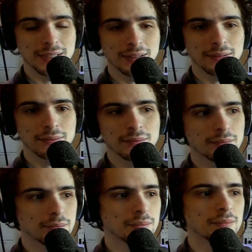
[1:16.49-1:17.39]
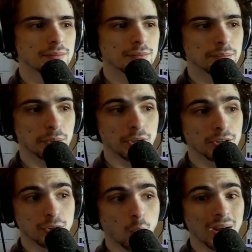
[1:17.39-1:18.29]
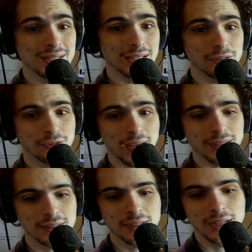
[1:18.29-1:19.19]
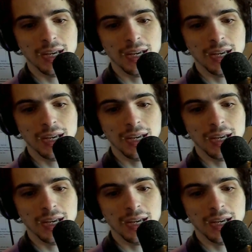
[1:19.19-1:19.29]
it burn twice as fast.